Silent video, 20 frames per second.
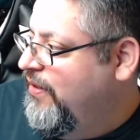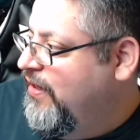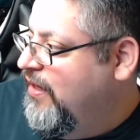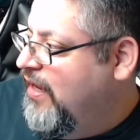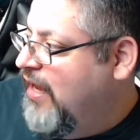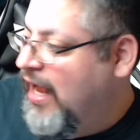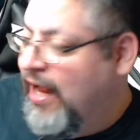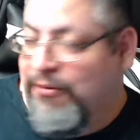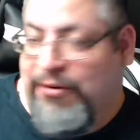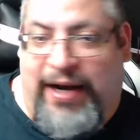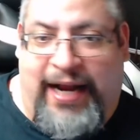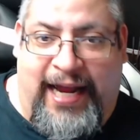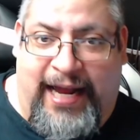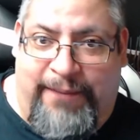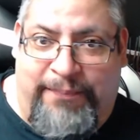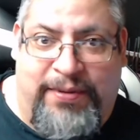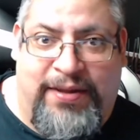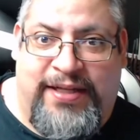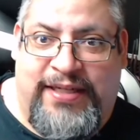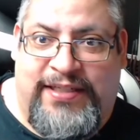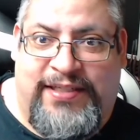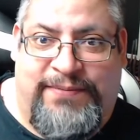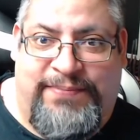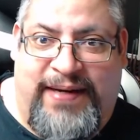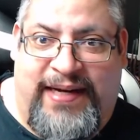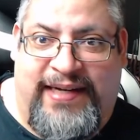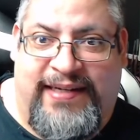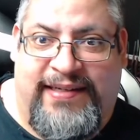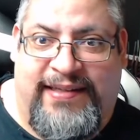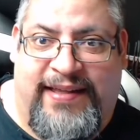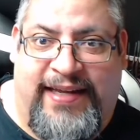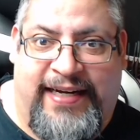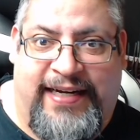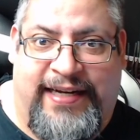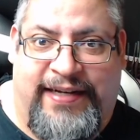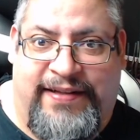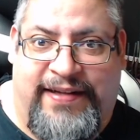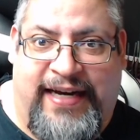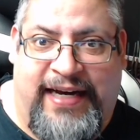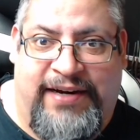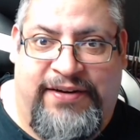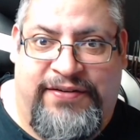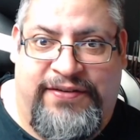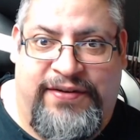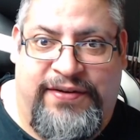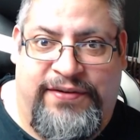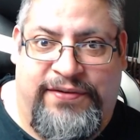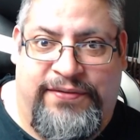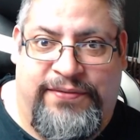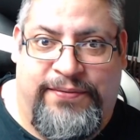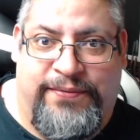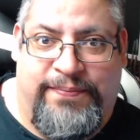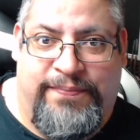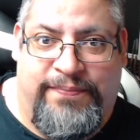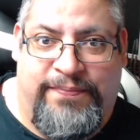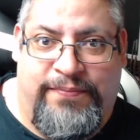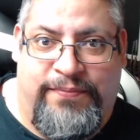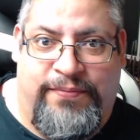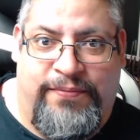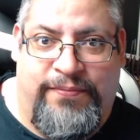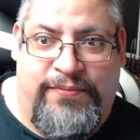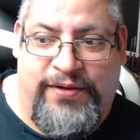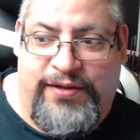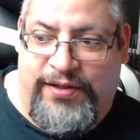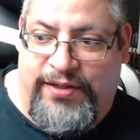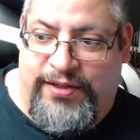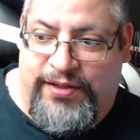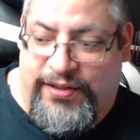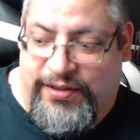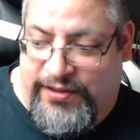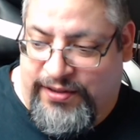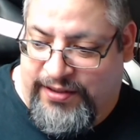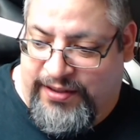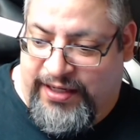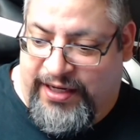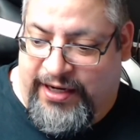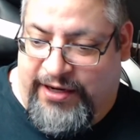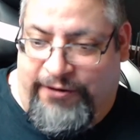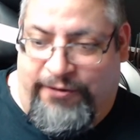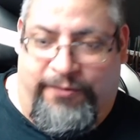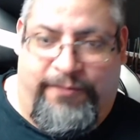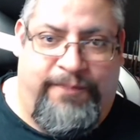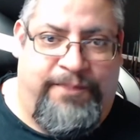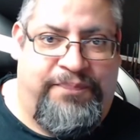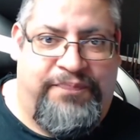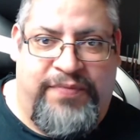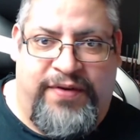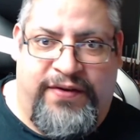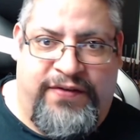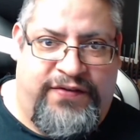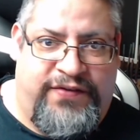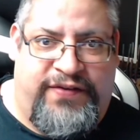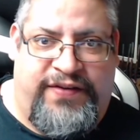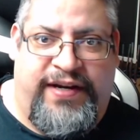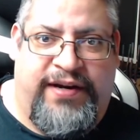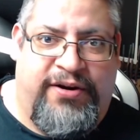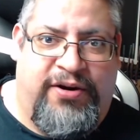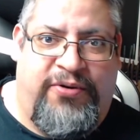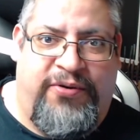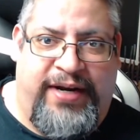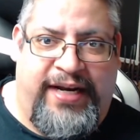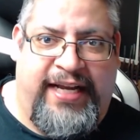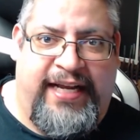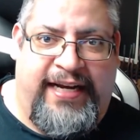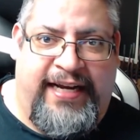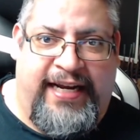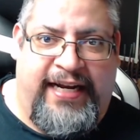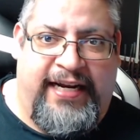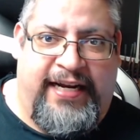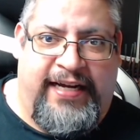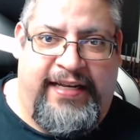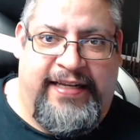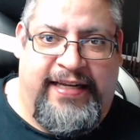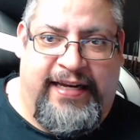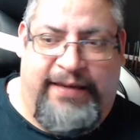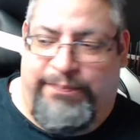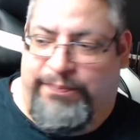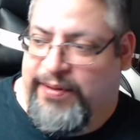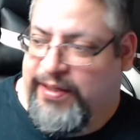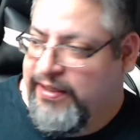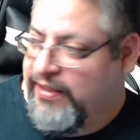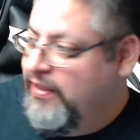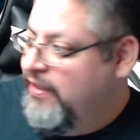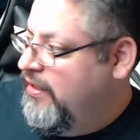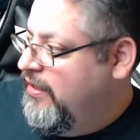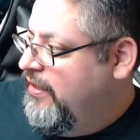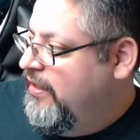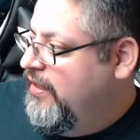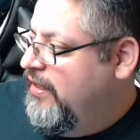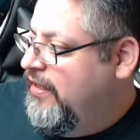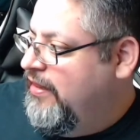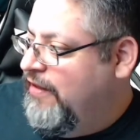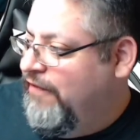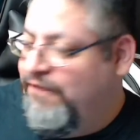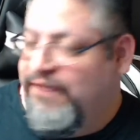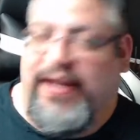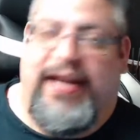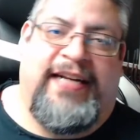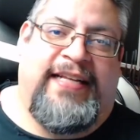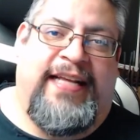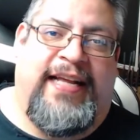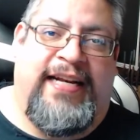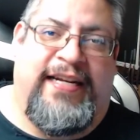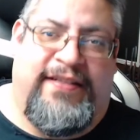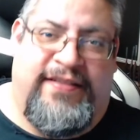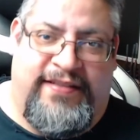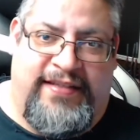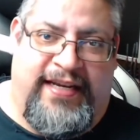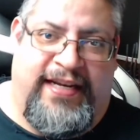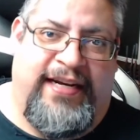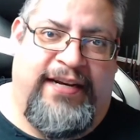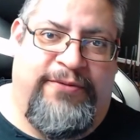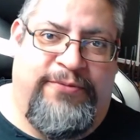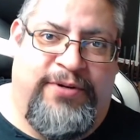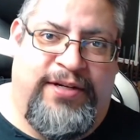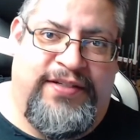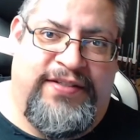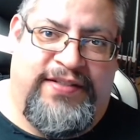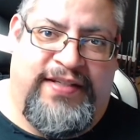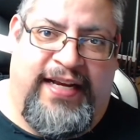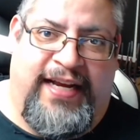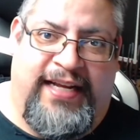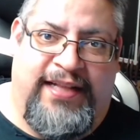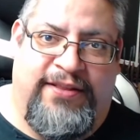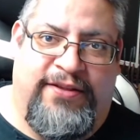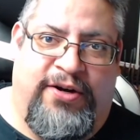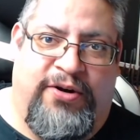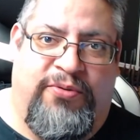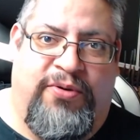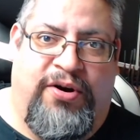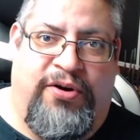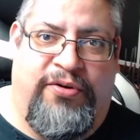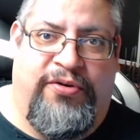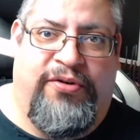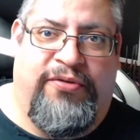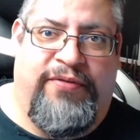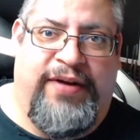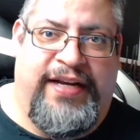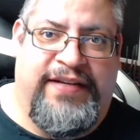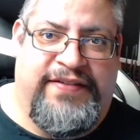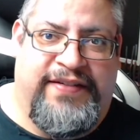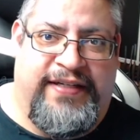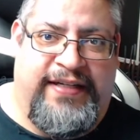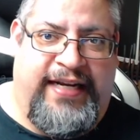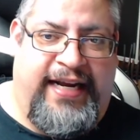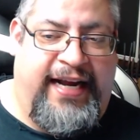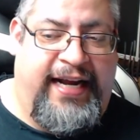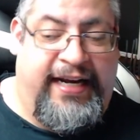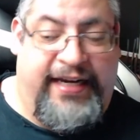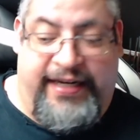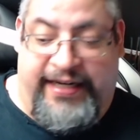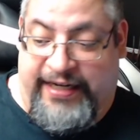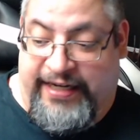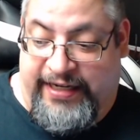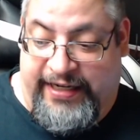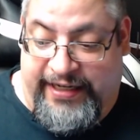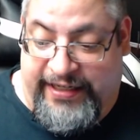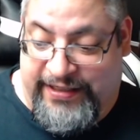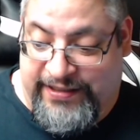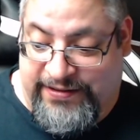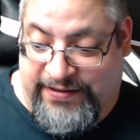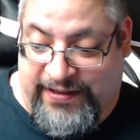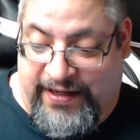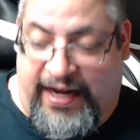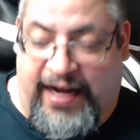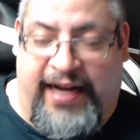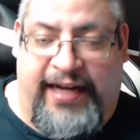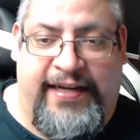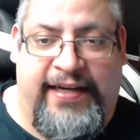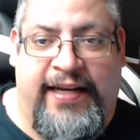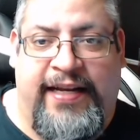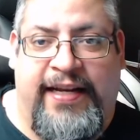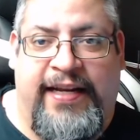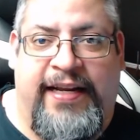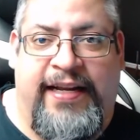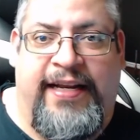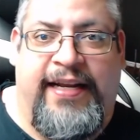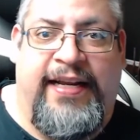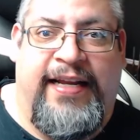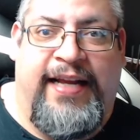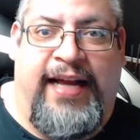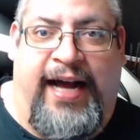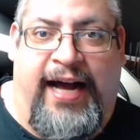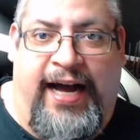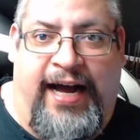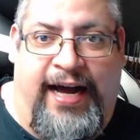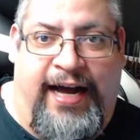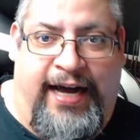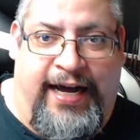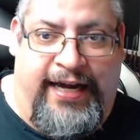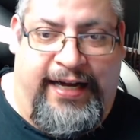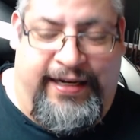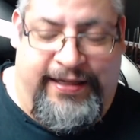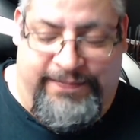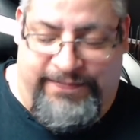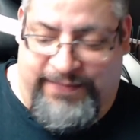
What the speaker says: happily spend like a day or two, you know, zeroing it in on that. But the fact that it said it was a low odor resin and it is not at